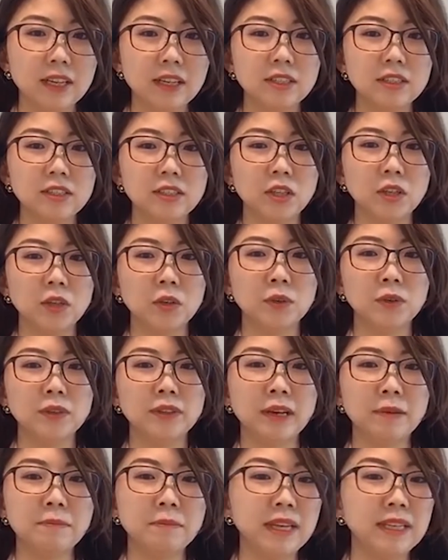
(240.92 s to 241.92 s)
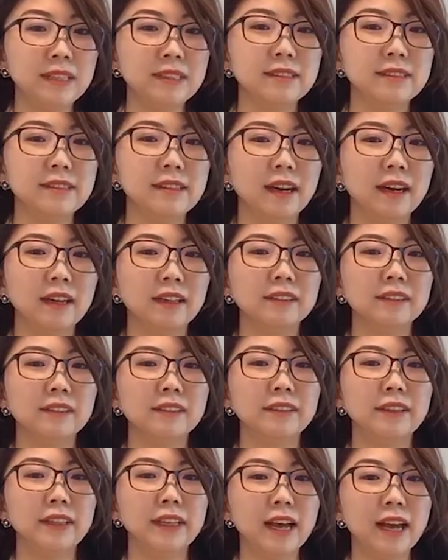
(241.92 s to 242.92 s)
So that means that
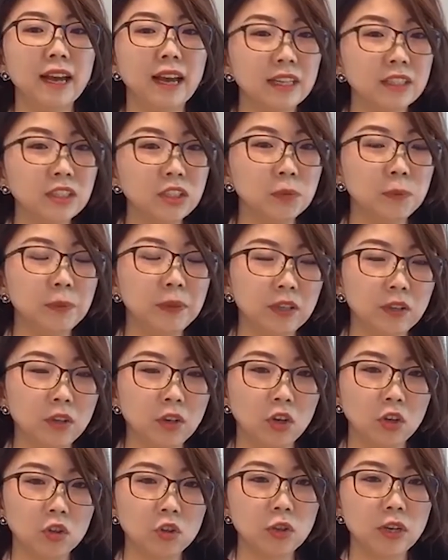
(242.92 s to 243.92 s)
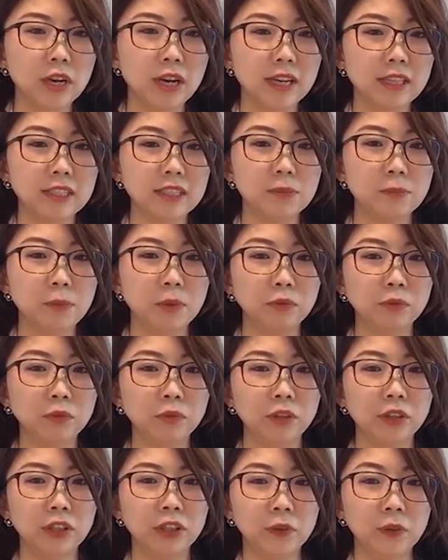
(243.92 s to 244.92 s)
there has to be a contract
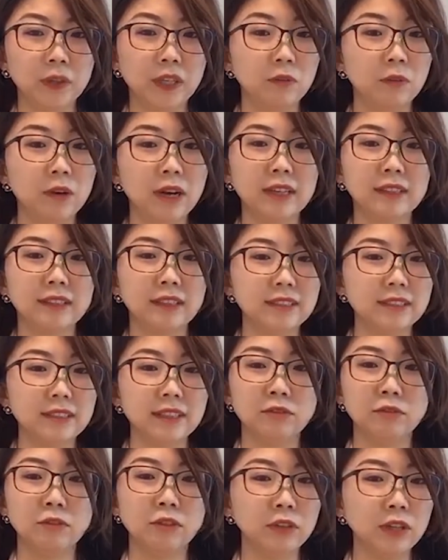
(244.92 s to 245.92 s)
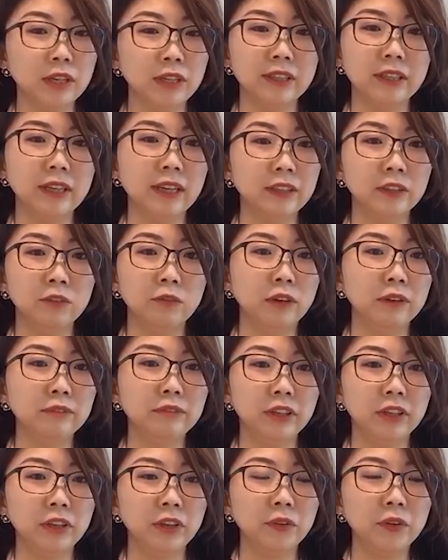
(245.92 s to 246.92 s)
before you can recognize any
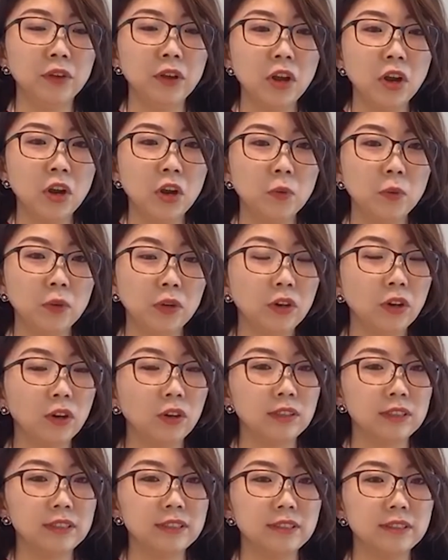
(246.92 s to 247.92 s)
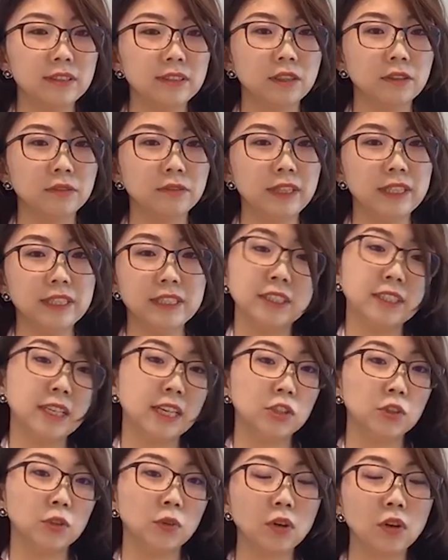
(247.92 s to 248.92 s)
revenue, regardless of the
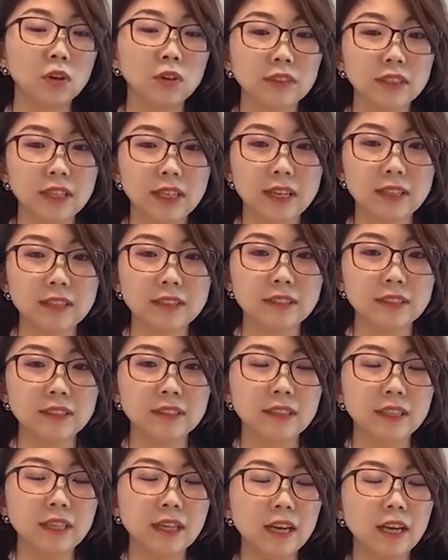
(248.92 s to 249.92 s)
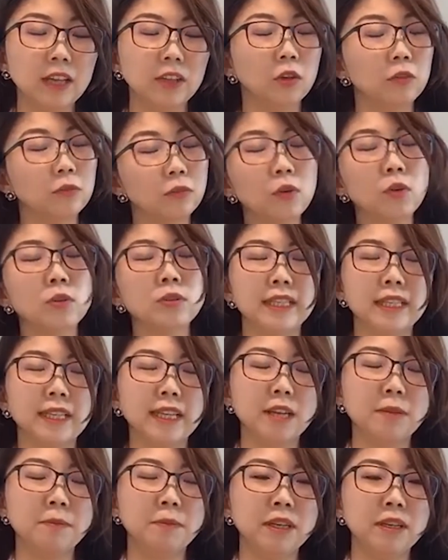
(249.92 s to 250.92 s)
international context. And of course, it
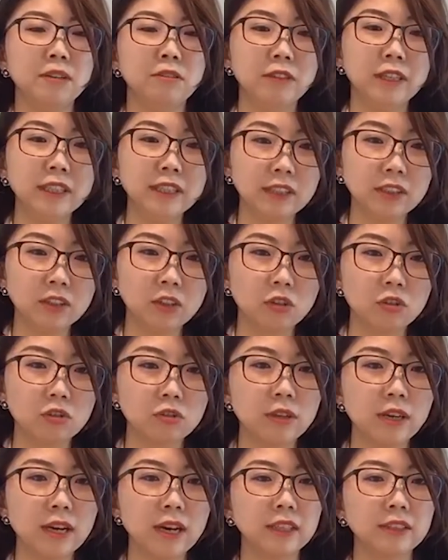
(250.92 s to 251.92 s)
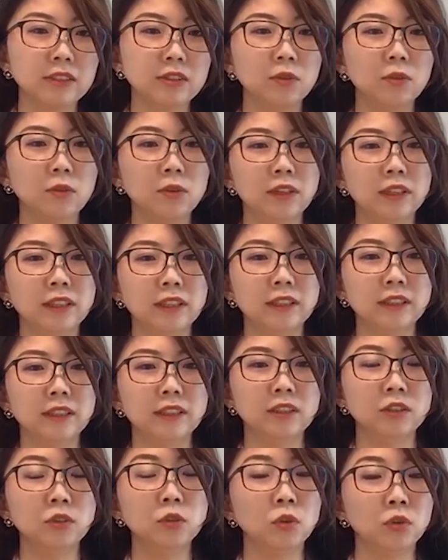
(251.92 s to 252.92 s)
can be a written contract
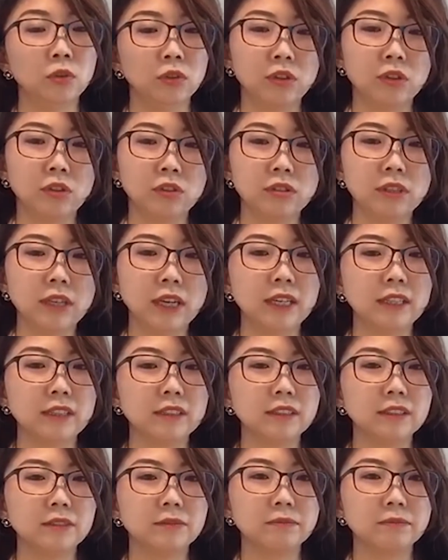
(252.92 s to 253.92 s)
or an oral contract.